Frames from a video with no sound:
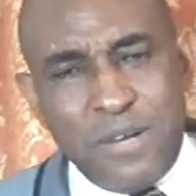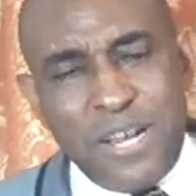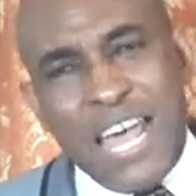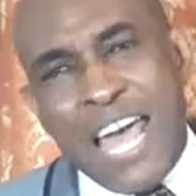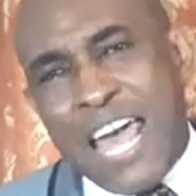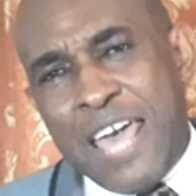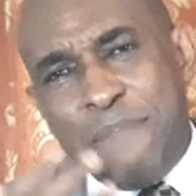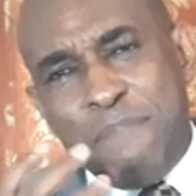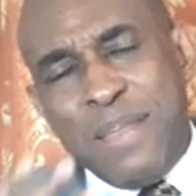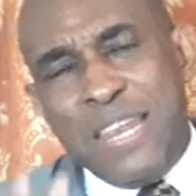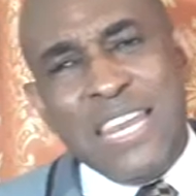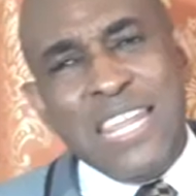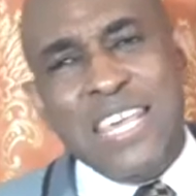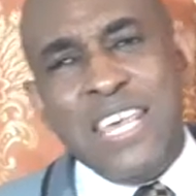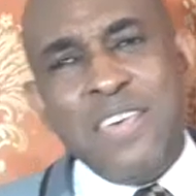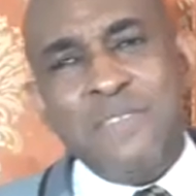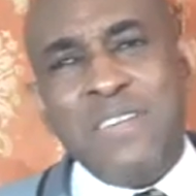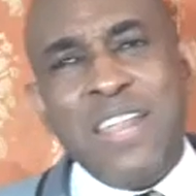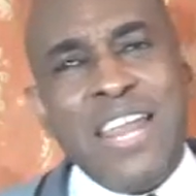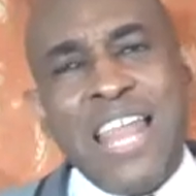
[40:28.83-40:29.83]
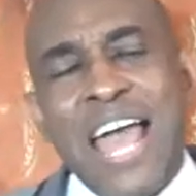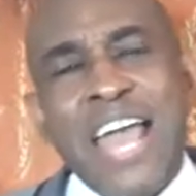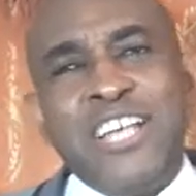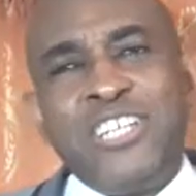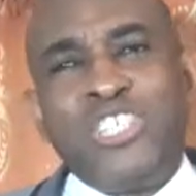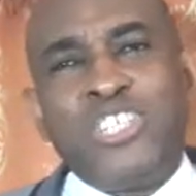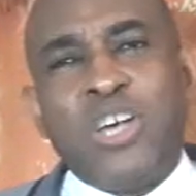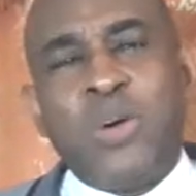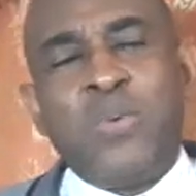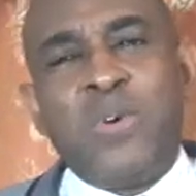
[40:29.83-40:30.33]
But I believe
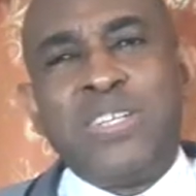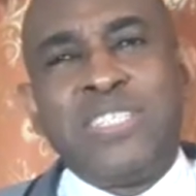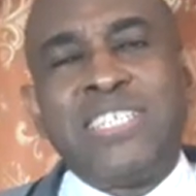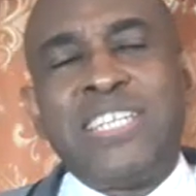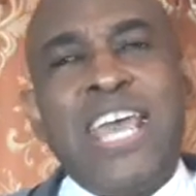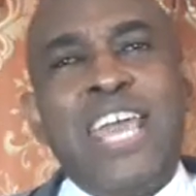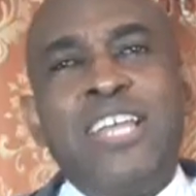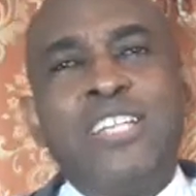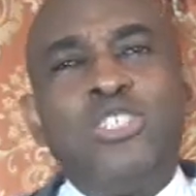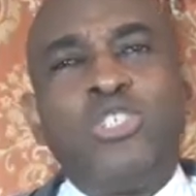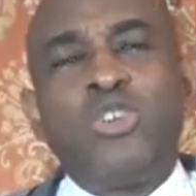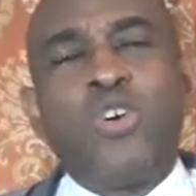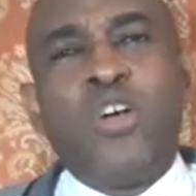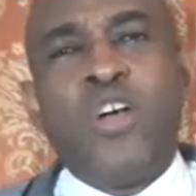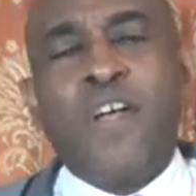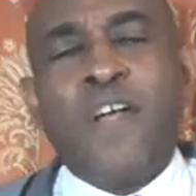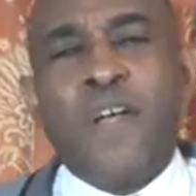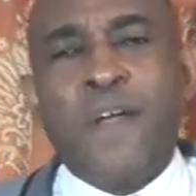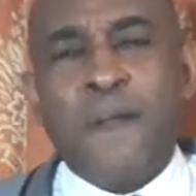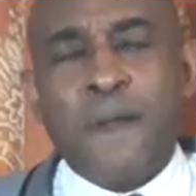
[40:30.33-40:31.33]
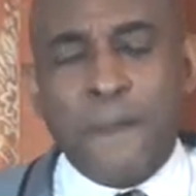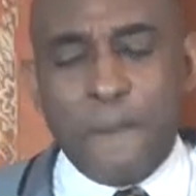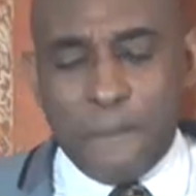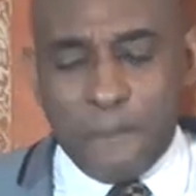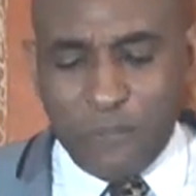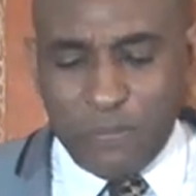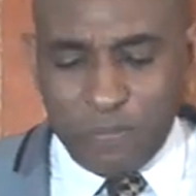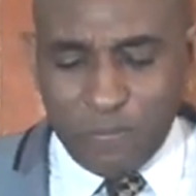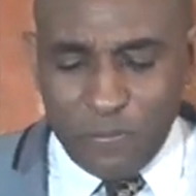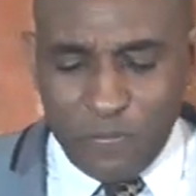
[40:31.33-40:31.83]
Elisha was saying to her
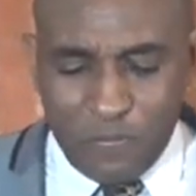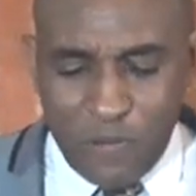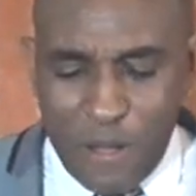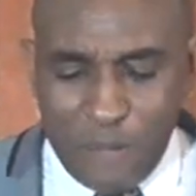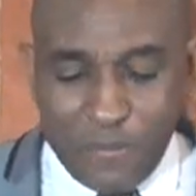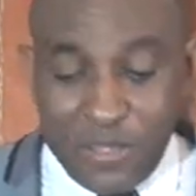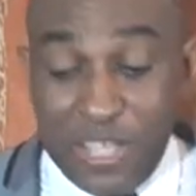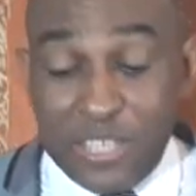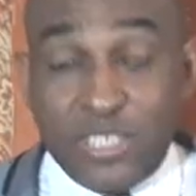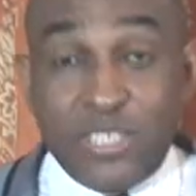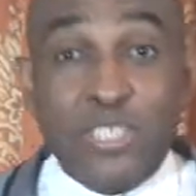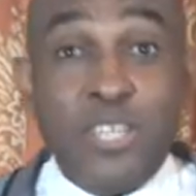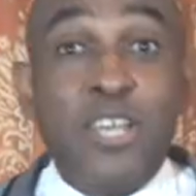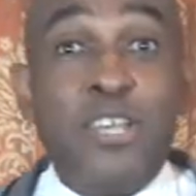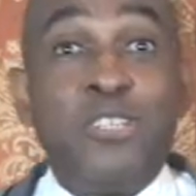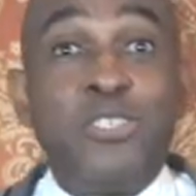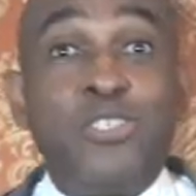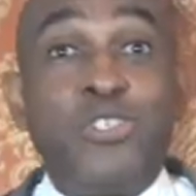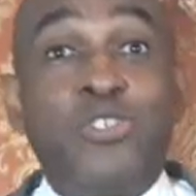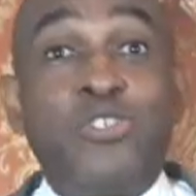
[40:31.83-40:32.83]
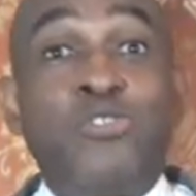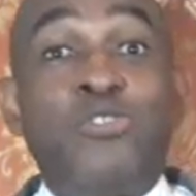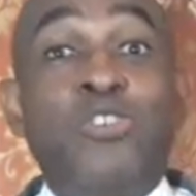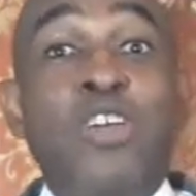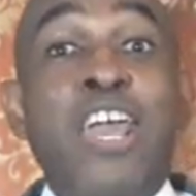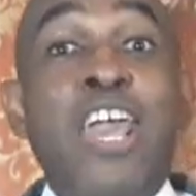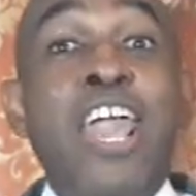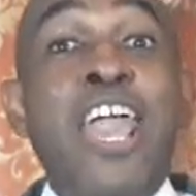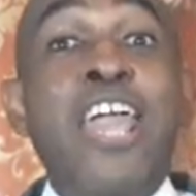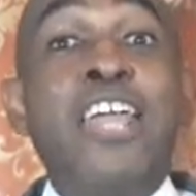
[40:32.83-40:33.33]
from this
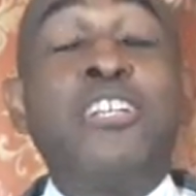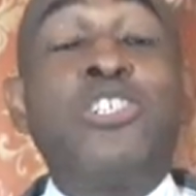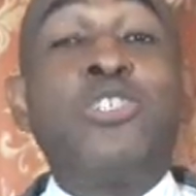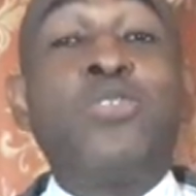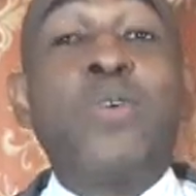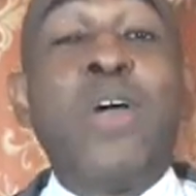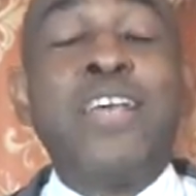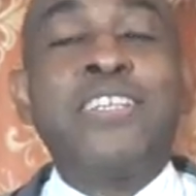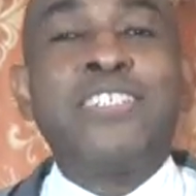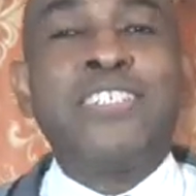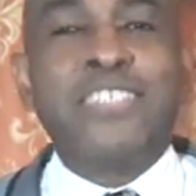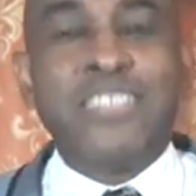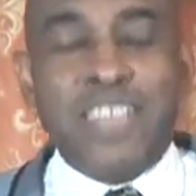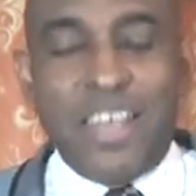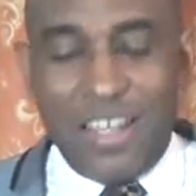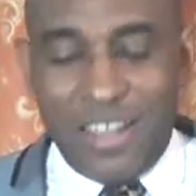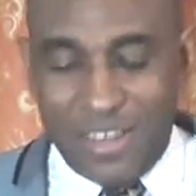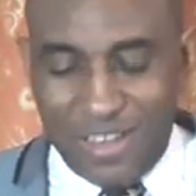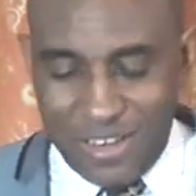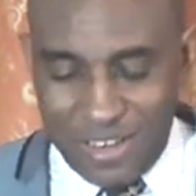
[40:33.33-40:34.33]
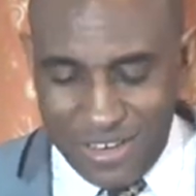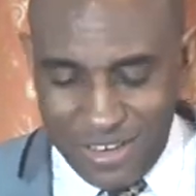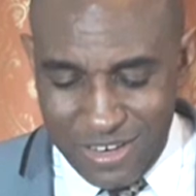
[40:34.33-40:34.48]
strange question,